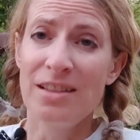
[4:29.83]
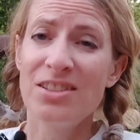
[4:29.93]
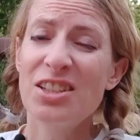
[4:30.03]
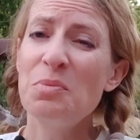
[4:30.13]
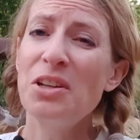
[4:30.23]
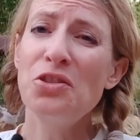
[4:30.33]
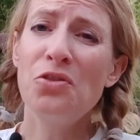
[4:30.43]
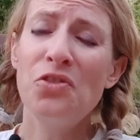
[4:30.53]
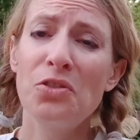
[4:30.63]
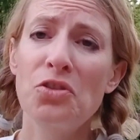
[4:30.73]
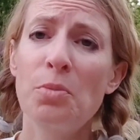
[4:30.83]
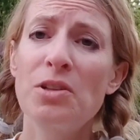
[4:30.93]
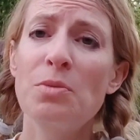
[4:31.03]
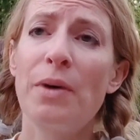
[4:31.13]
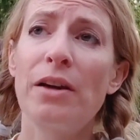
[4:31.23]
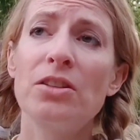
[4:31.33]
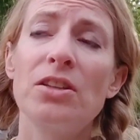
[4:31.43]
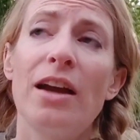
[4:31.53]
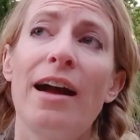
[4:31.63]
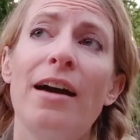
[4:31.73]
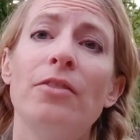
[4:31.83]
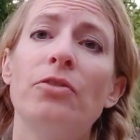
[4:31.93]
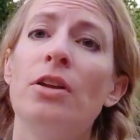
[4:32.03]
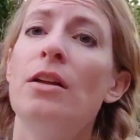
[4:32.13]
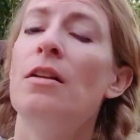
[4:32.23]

It just makes you feel so much better to have